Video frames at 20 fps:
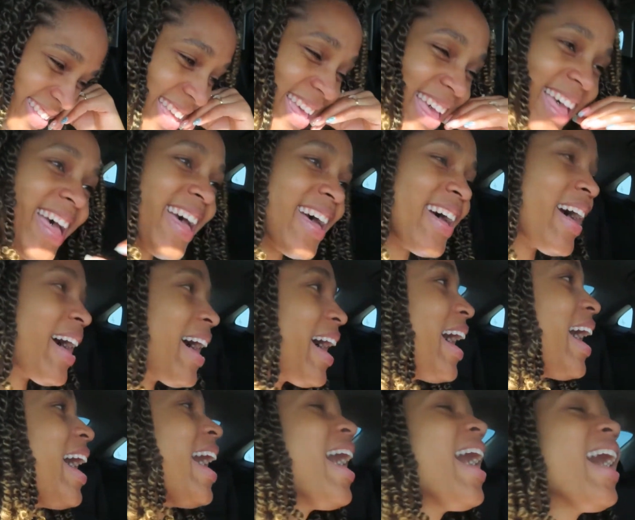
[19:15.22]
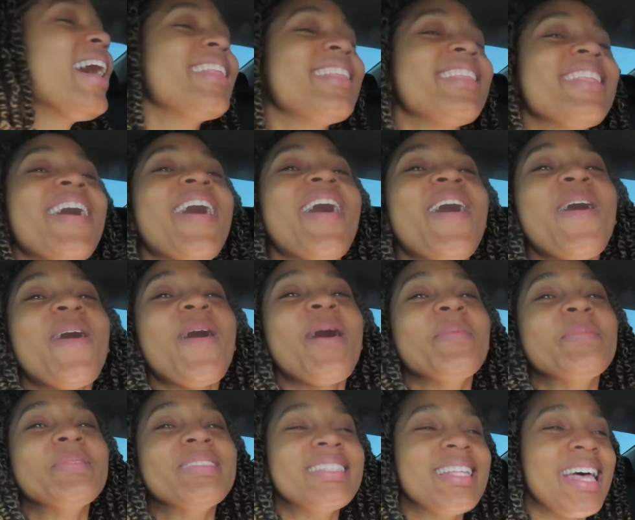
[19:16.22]
You just call me a mop head? No,
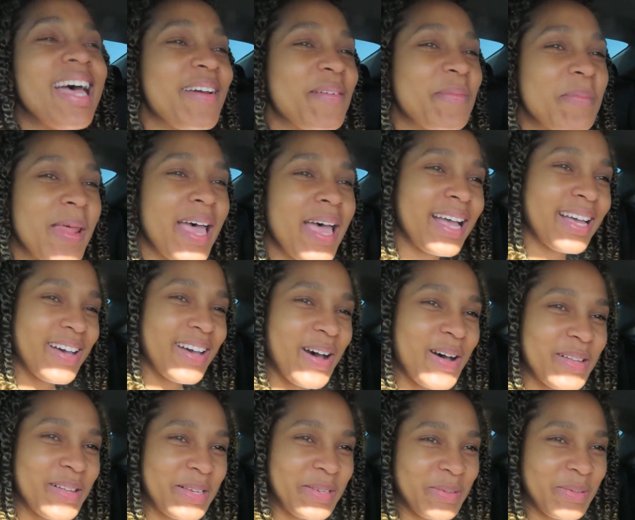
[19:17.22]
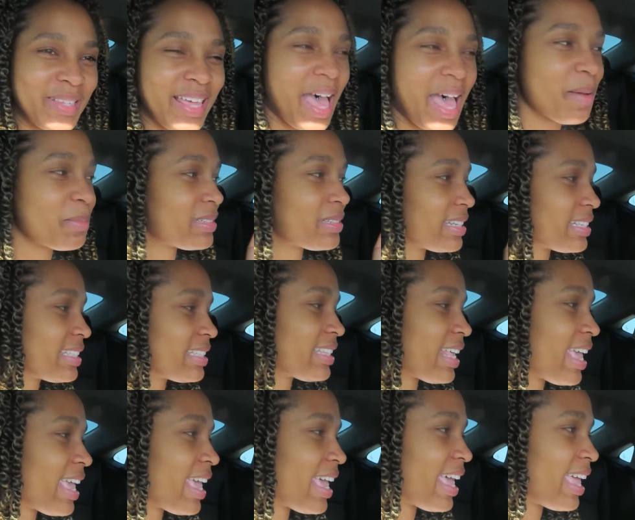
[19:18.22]
I'm, I'm not calling you that. I'm just
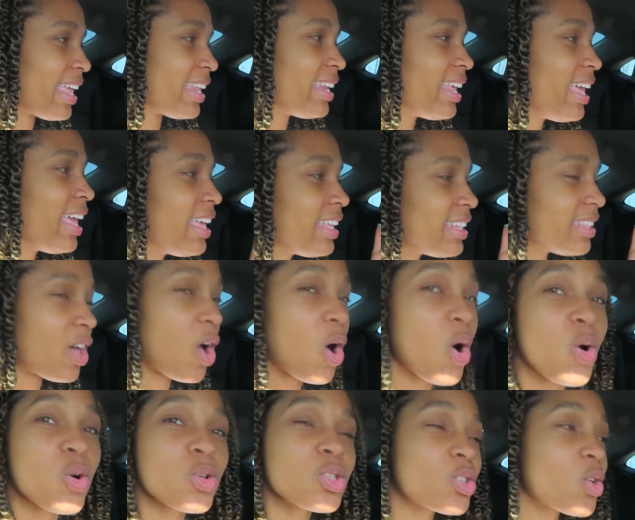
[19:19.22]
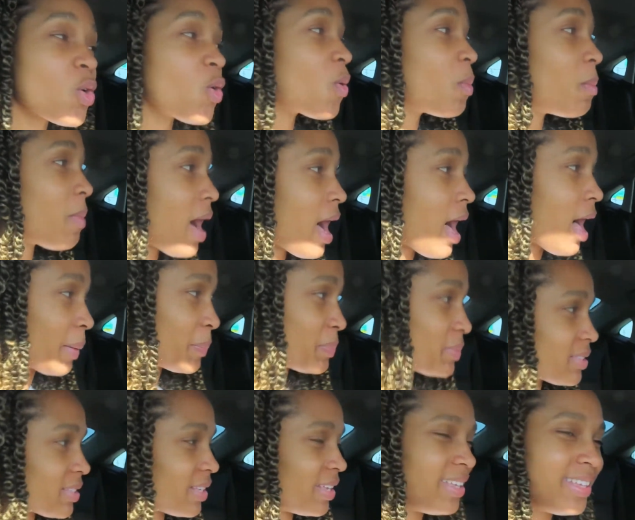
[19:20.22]
saying the old school mops.
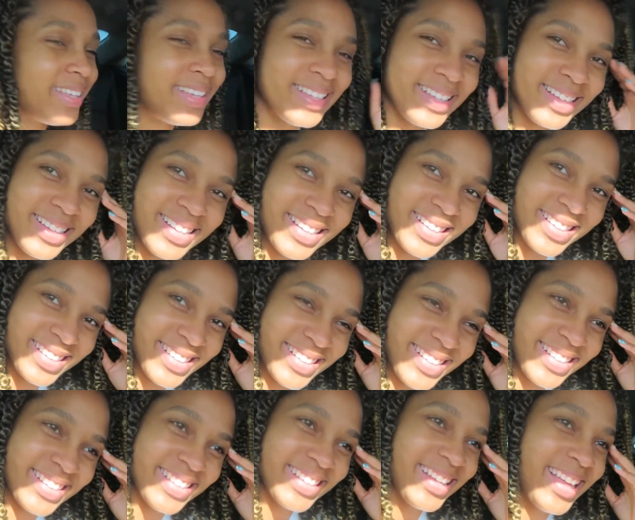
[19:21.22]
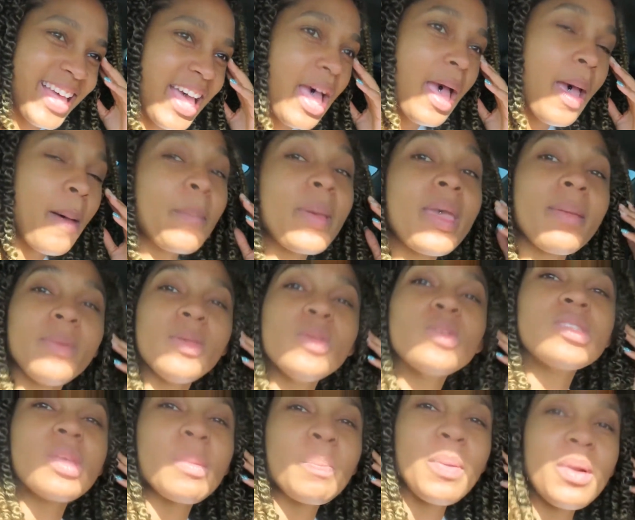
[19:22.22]
I mean, really people
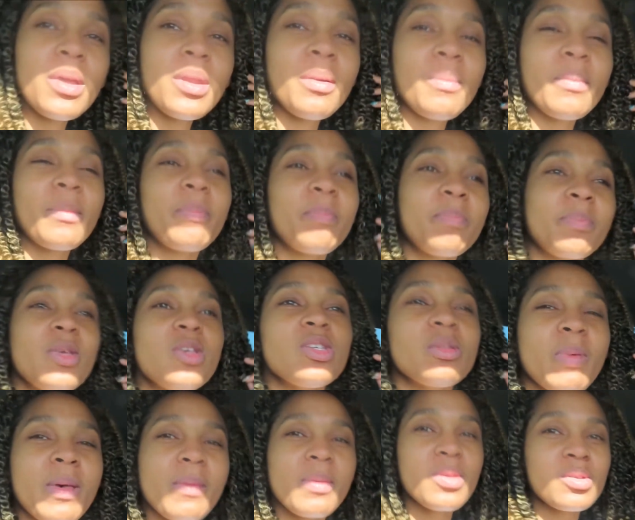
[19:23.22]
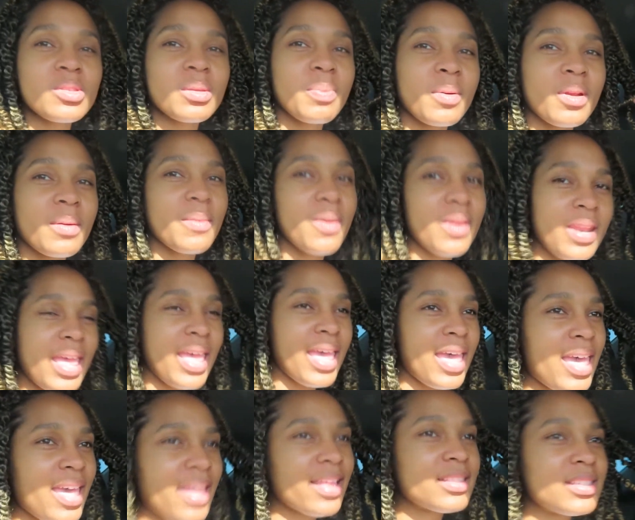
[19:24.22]
used to put them. Used, people used to put them on their
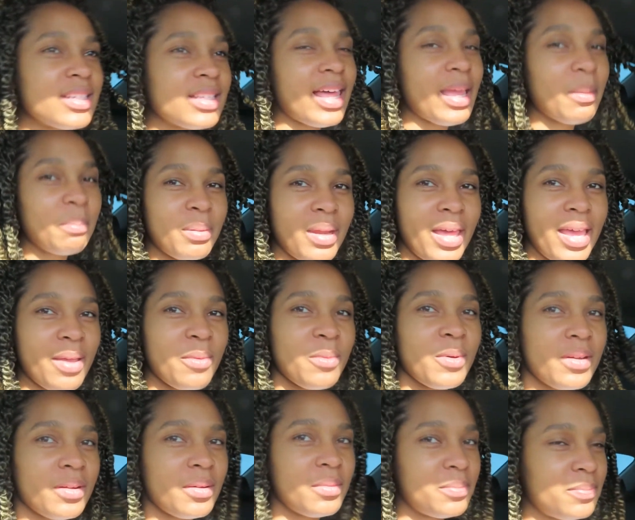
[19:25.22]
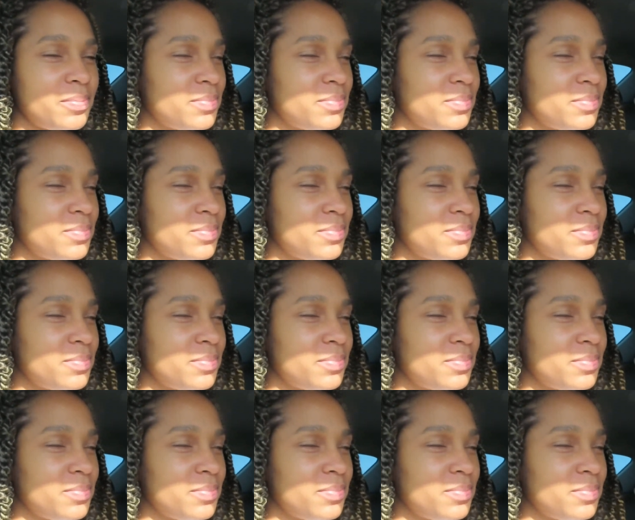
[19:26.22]
head to like play with them